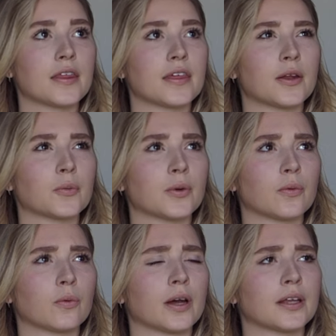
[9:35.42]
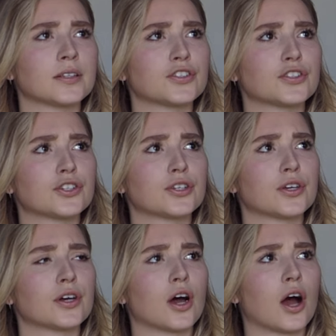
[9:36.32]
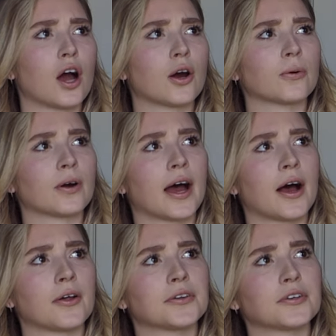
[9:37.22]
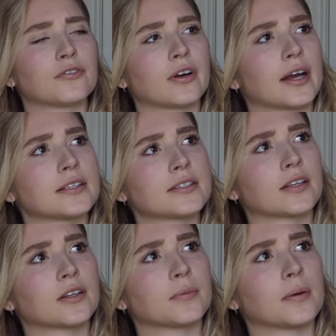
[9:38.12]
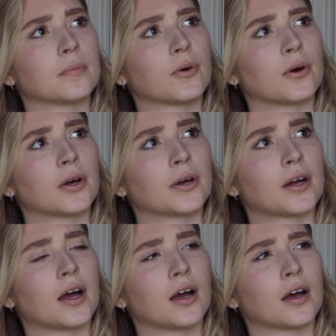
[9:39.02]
then we went around France a little bit more,